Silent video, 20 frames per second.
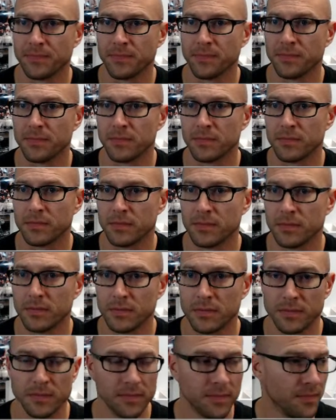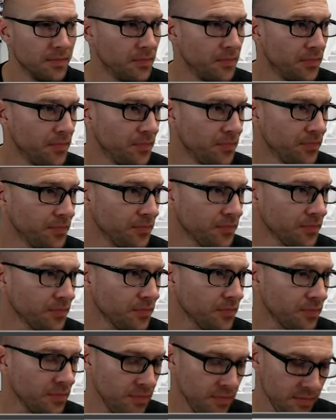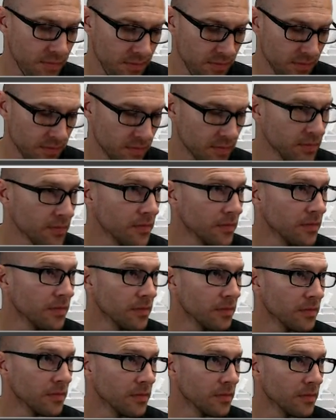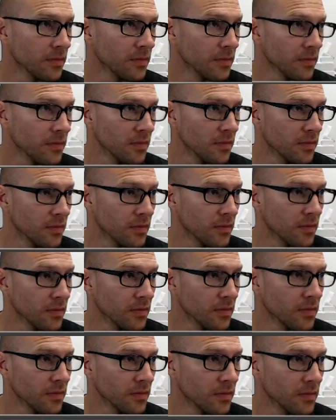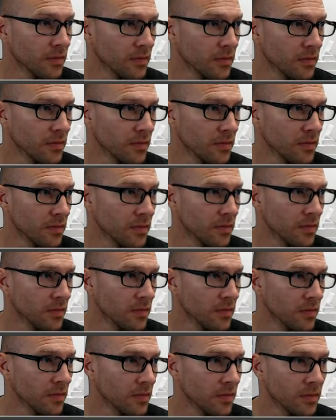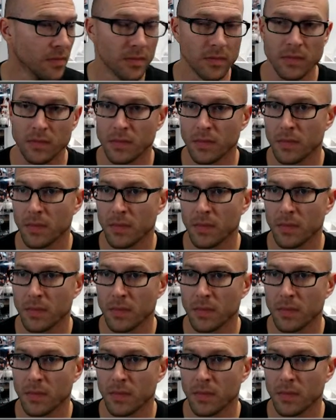No one is speaking in this clip.